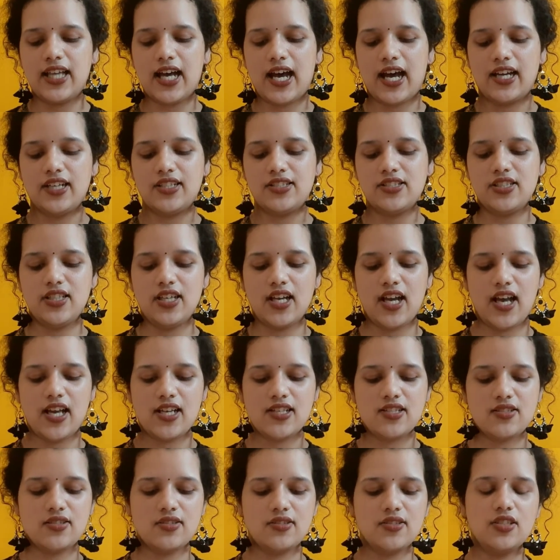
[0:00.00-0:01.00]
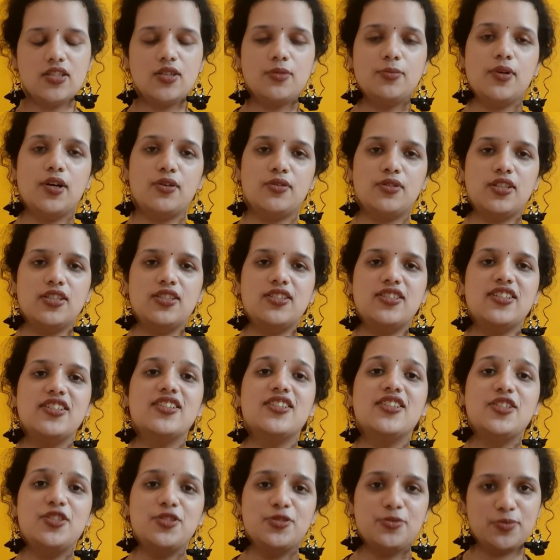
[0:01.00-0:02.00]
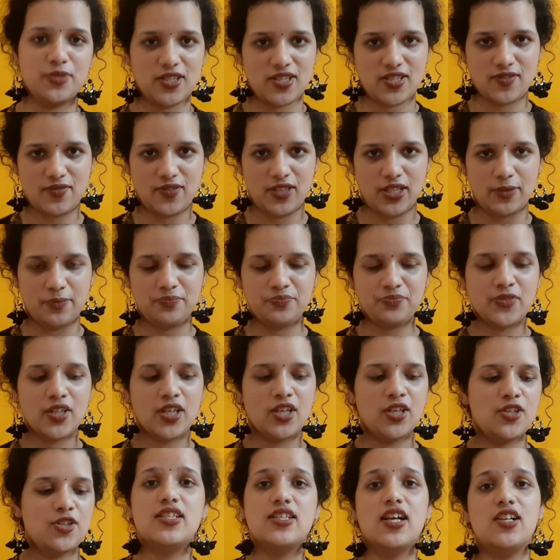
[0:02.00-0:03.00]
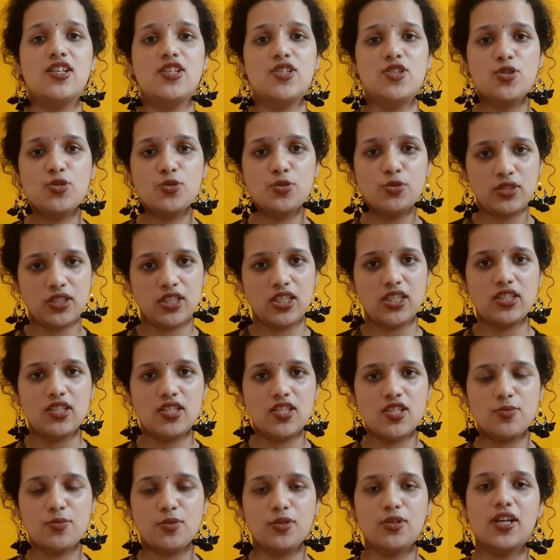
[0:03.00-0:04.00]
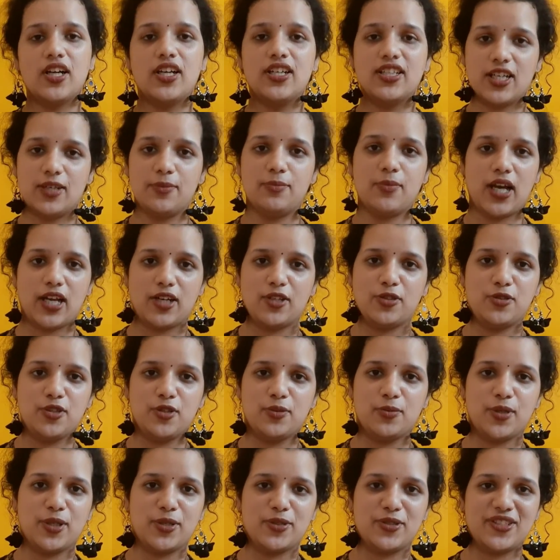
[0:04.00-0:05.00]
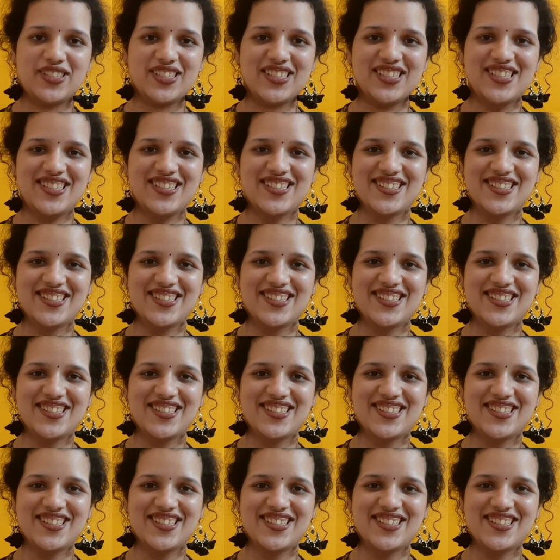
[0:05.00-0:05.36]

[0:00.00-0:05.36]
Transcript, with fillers: that she has written about it in a humorous way. So I'll soon read this book and get back to you about it.